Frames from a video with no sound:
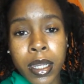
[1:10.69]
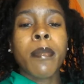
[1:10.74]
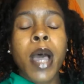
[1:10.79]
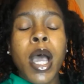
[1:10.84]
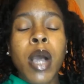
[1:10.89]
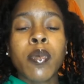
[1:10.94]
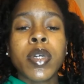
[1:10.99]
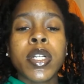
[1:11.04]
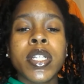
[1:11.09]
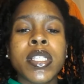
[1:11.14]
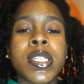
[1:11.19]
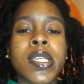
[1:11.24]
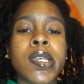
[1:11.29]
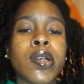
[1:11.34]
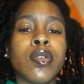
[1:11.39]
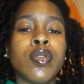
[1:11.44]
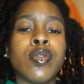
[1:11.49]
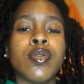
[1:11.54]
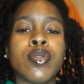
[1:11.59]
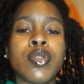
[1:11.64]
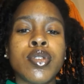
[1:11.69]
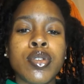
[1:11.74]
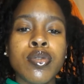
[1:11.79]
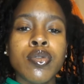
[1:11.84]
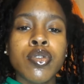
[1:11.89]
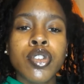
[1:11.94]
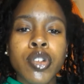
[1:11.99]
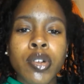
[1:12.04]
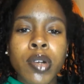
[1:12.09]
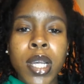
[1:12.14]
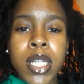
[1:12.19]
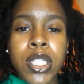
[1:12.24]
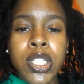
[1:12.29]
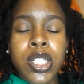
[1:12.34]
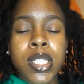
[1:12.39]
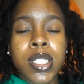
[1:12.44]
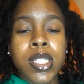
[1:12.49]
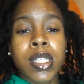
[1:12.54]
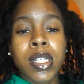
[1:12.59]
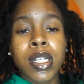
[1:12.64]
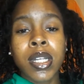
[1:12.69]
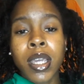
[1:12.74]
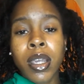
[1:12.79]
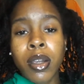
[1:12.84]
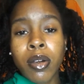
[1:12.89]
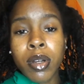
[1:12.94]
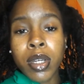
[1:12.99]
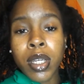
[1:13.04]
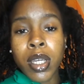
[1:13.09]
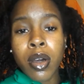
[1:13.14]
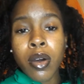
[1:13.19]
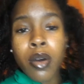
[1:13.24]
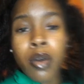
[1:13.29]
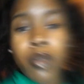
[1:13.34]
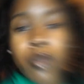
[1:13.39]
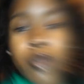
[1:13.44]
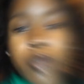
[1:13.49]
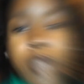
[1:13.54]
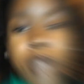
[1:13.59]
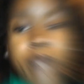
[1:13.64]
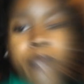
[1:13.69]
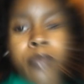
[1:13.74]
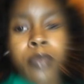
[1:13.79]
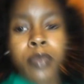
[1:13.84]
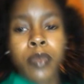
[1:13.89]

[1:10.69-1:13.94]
I want to tell you two tragic scenarios